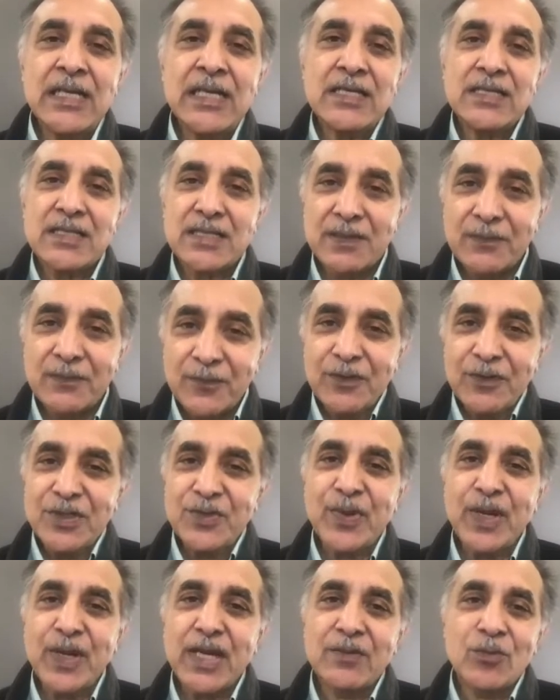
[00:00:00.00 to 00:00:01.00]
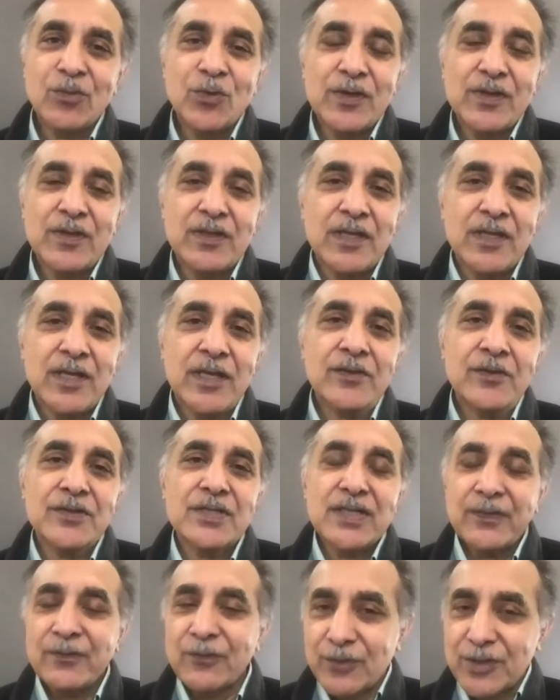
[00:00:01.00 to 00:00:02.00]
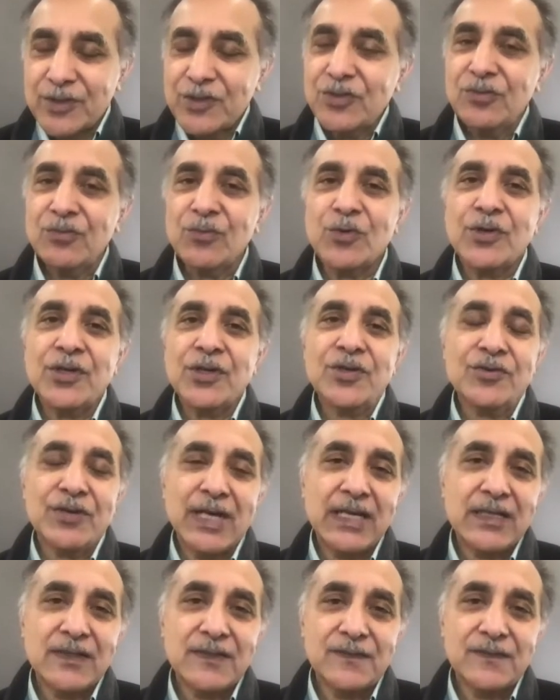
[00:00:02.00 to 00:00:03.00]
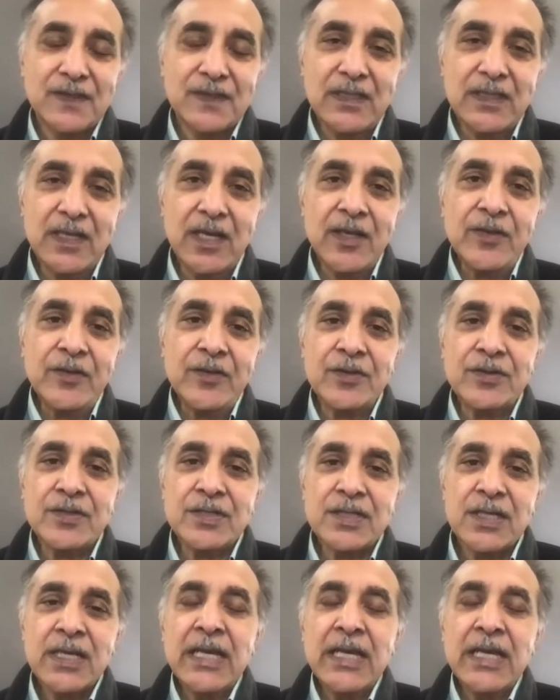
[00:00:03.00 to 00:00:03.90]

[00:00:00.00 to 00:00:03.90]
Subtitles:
some of which pay more than others, some of which are more attractive than others,